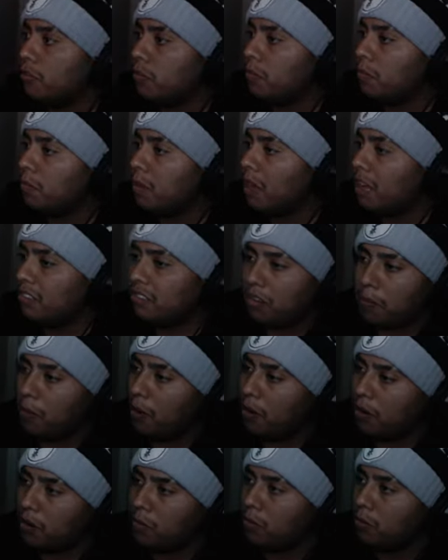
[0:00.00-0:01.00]
room. I said
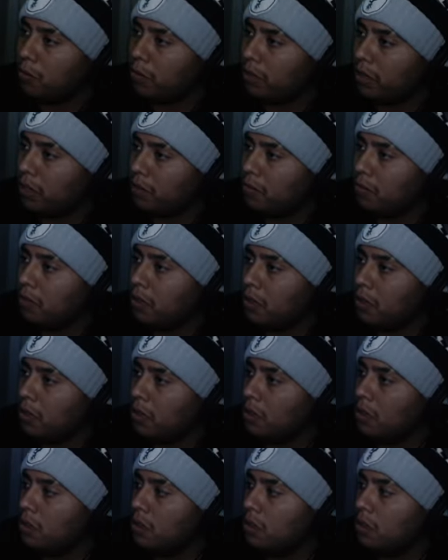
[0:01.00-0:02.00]
party room. What the hell?
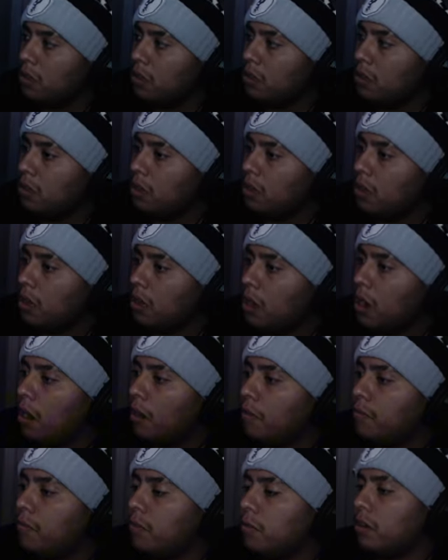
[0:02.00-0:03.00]

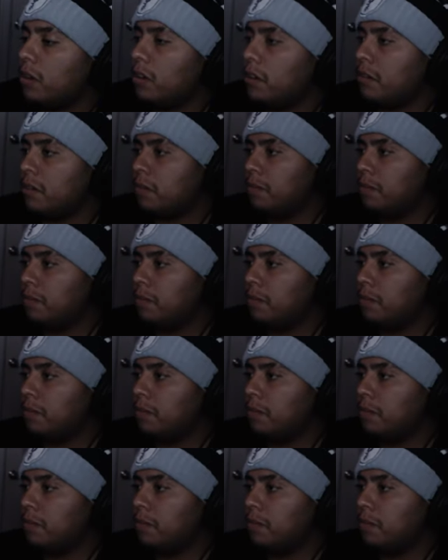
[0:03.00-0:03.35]
Alright, fun guy.